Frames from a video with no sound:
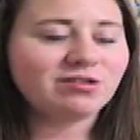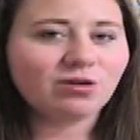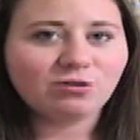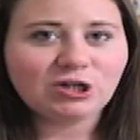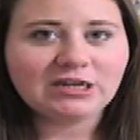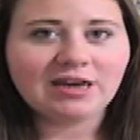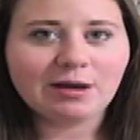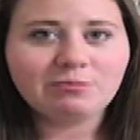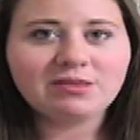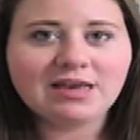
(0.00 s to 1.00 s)
So she
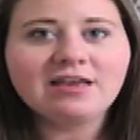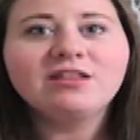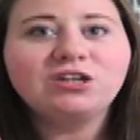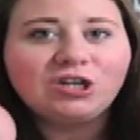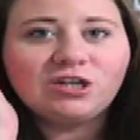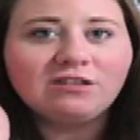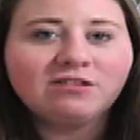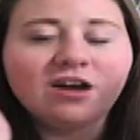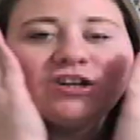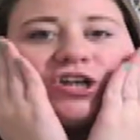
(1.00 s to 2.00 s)
kept saying that
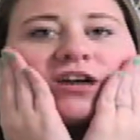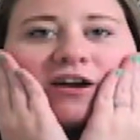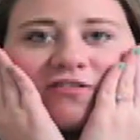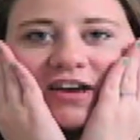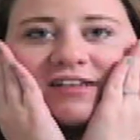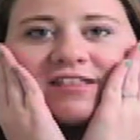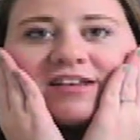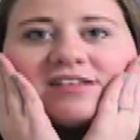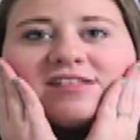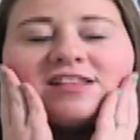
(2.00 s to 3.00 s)
she's touching our
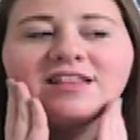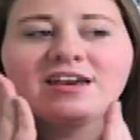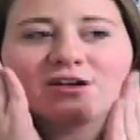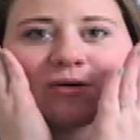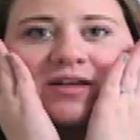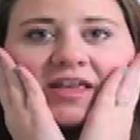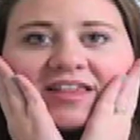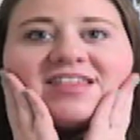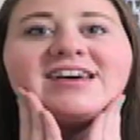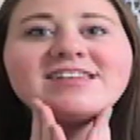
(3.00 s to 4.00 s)
faces and like going
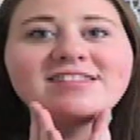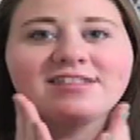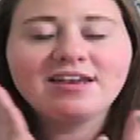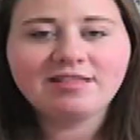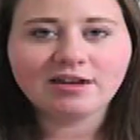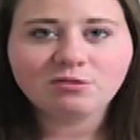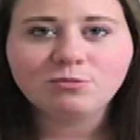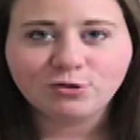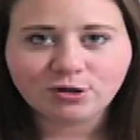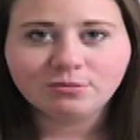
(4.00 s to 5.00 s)
like this, and that's
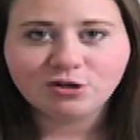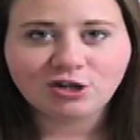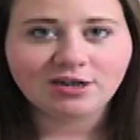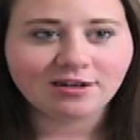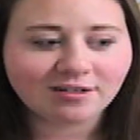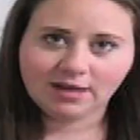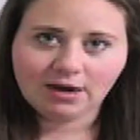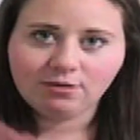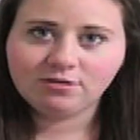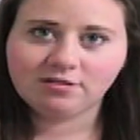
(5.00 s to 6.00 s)
Musha Mashiel.
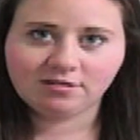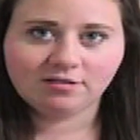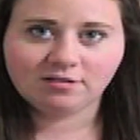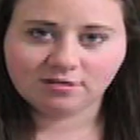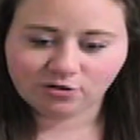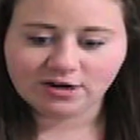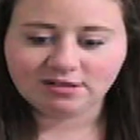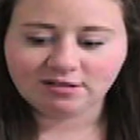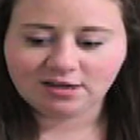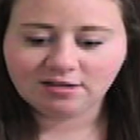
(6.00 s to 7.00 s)
That was
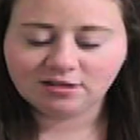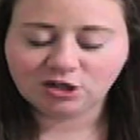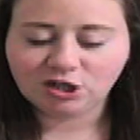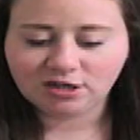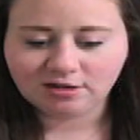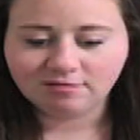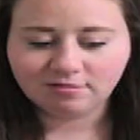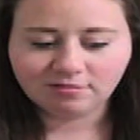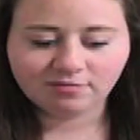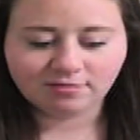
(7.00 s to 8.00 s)
crazy that she
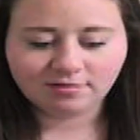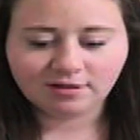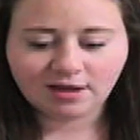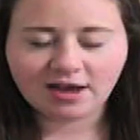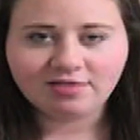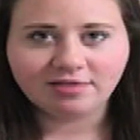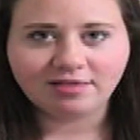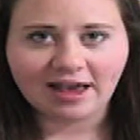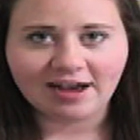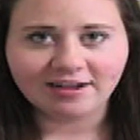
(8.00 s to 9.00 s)

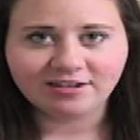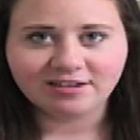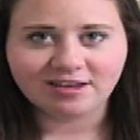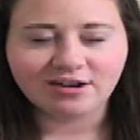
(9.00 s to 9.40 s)
had that to say.